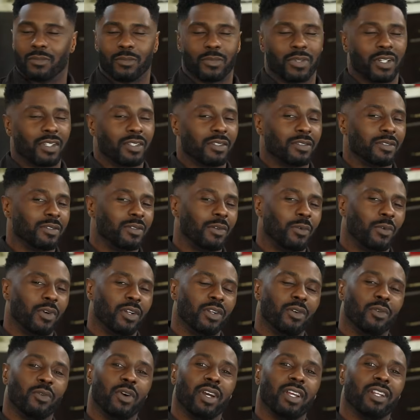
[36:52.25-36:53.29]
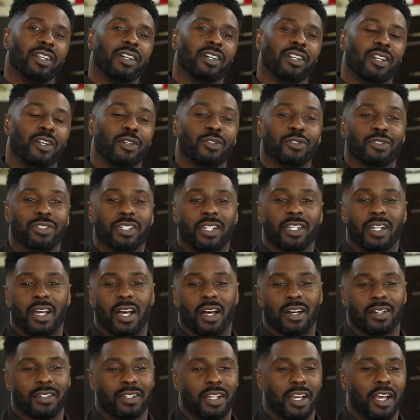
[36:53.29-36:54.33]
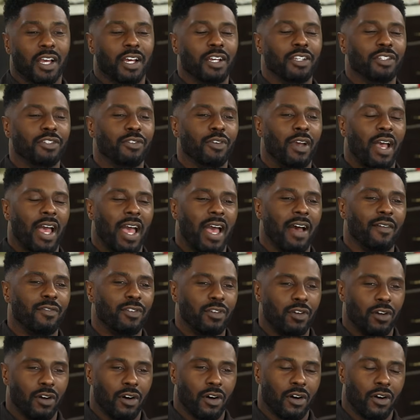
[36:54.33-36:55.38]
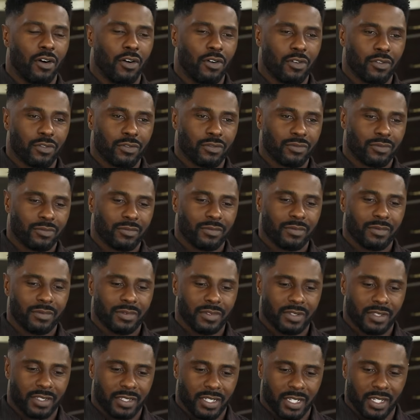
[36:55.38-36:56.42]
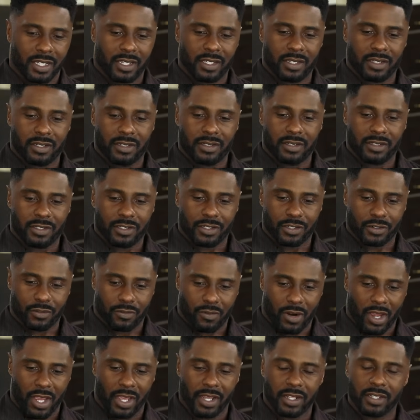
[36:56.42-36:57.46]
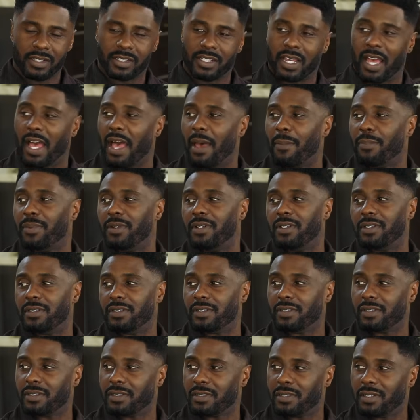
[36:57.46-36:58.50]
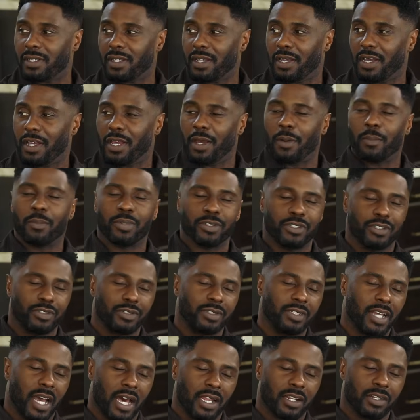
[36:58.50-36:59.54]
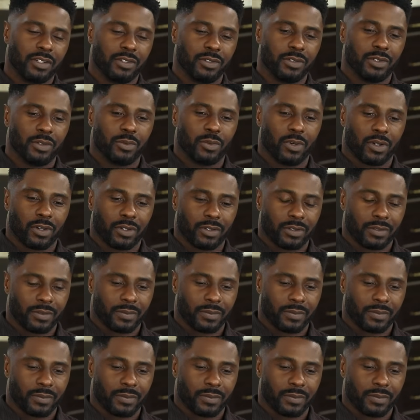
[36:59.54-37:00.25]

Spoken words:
Brother, what a way to close it out. You have your own ticket to right to happiness, but you got to do the work.